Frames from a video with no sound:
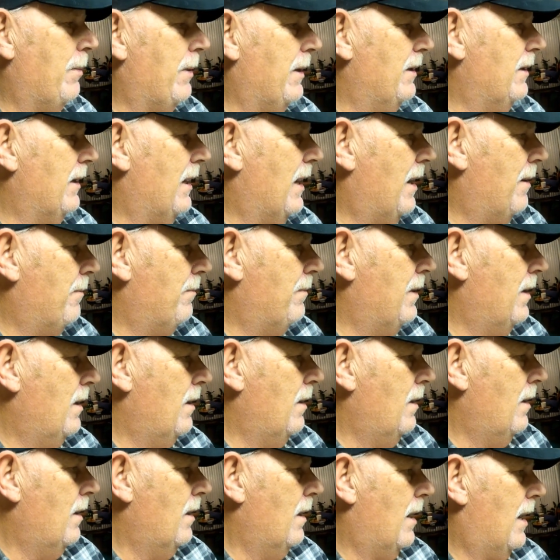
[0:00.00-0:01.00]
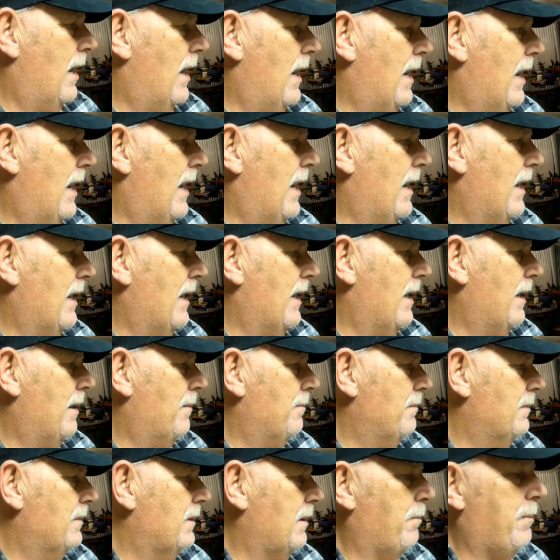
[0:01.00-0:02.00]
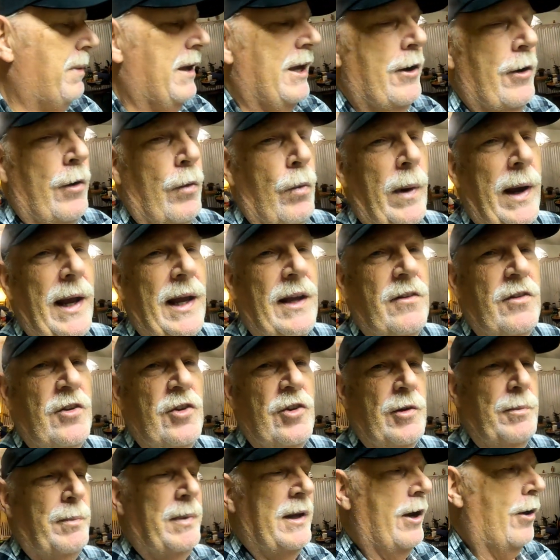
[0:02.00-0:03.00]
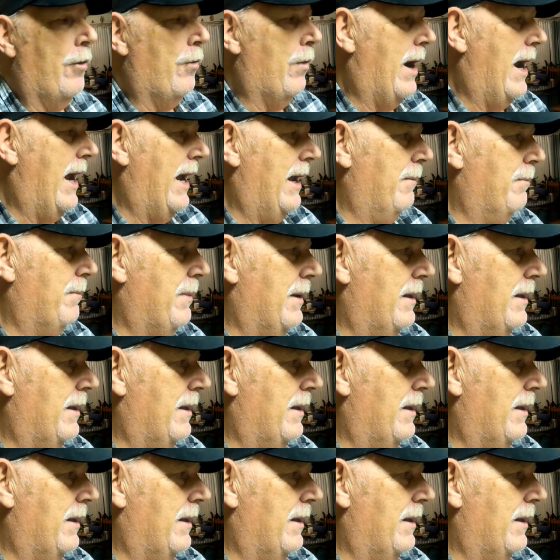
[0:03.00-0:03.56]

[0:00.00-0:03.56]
but the bigger wings should be alright.